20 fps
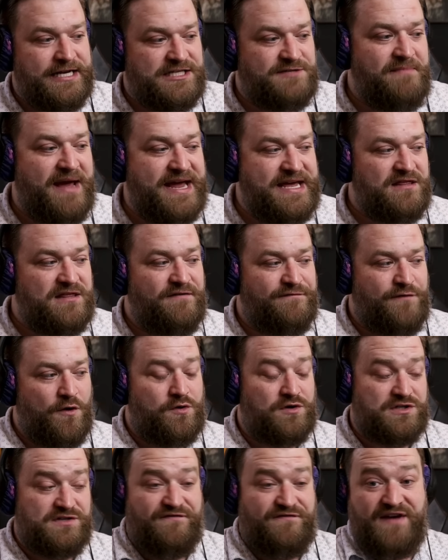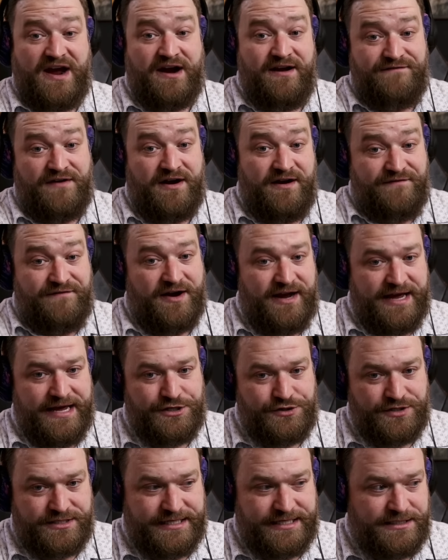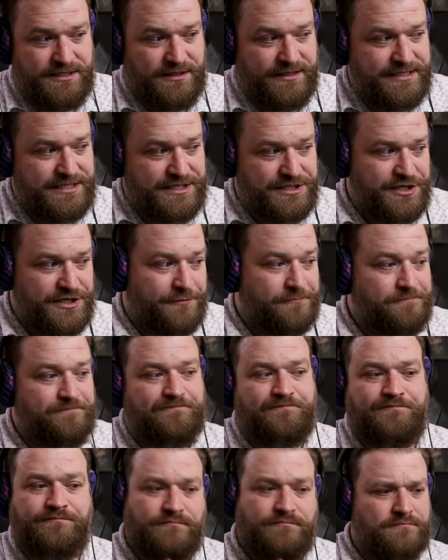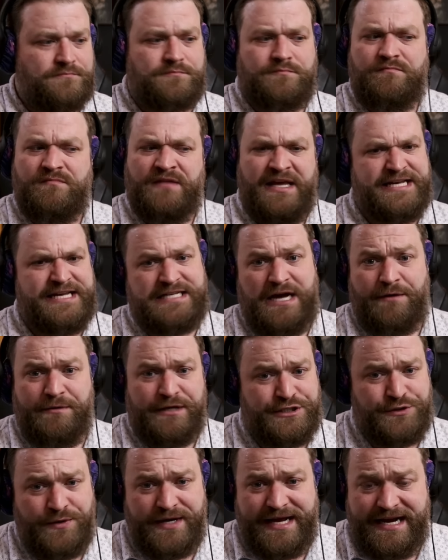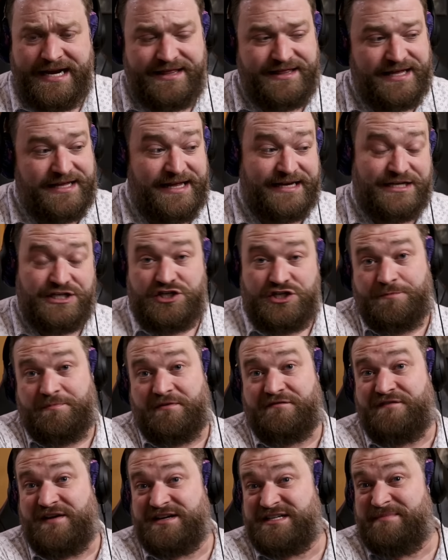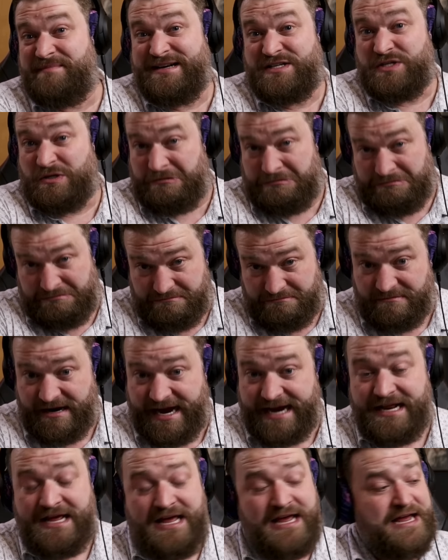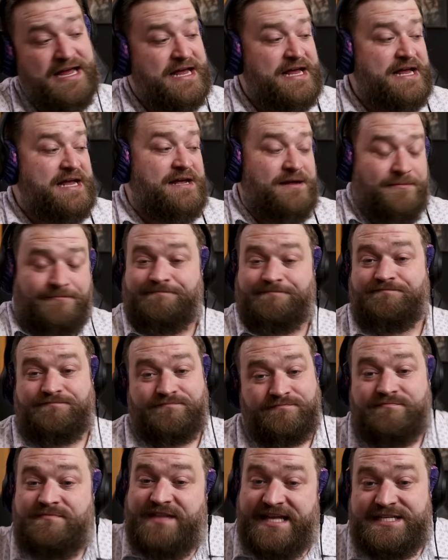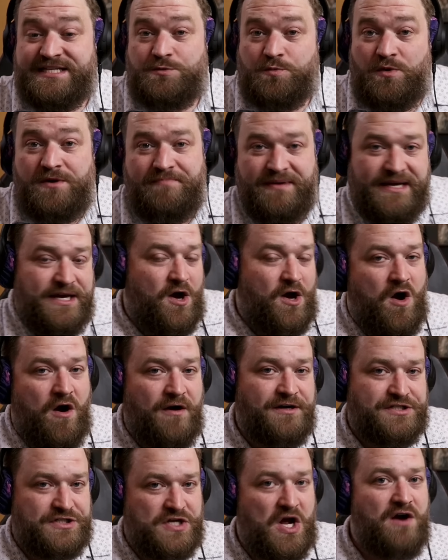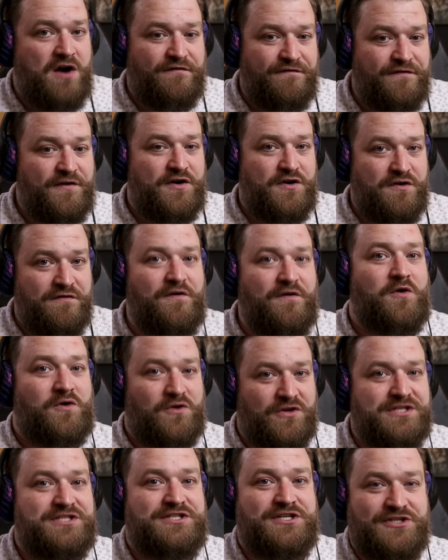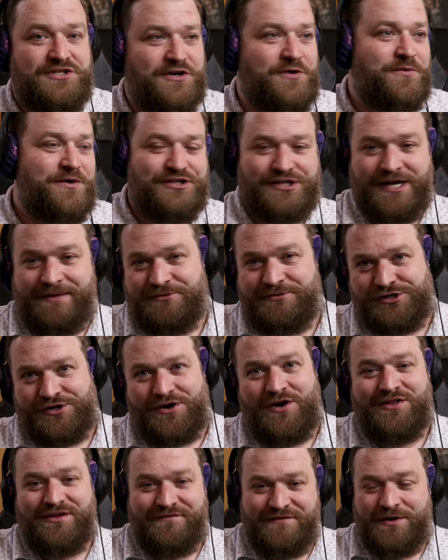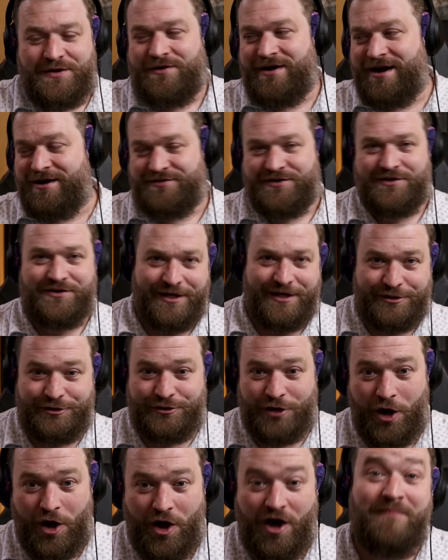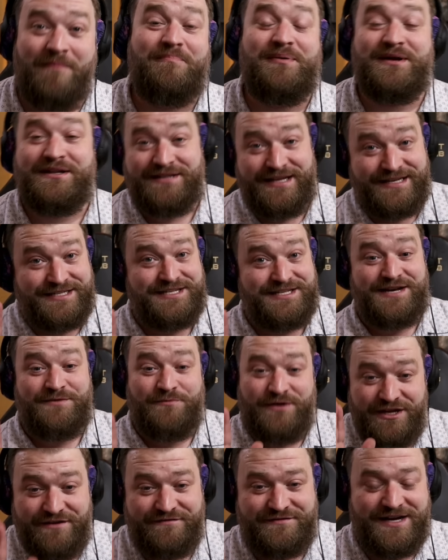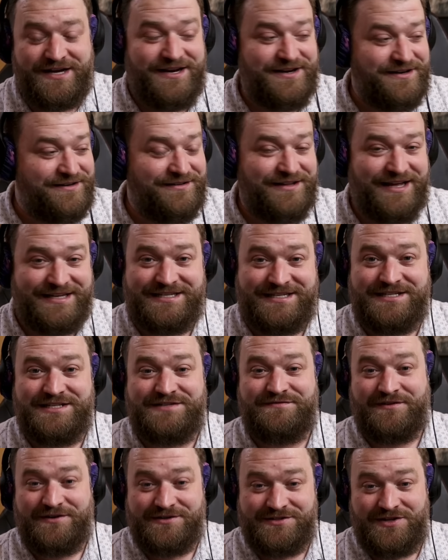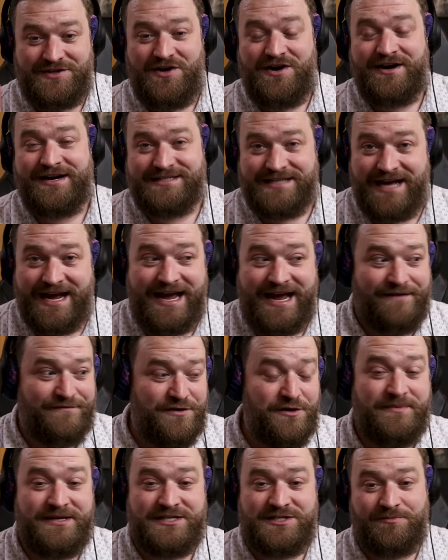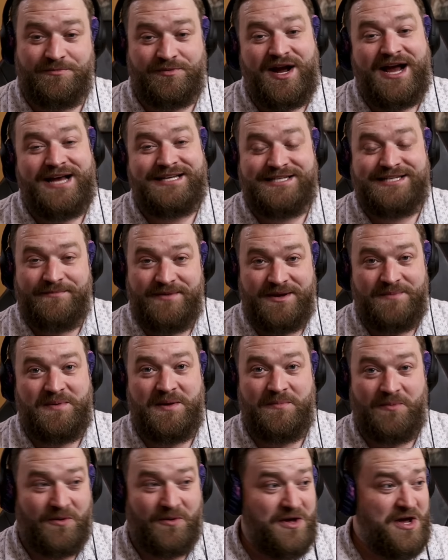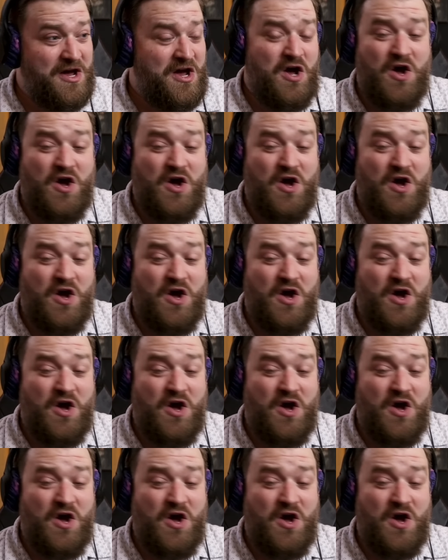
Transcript: and it's making the vocals very, very, very interesting to listen to. He's not really doing anything like super fundamental, right? this would be a hard song for a new vocalist to do, which I'm sure all of you are out there like, duh. But listen, when you've done lessons for as long as I have, you'd be surprised how many people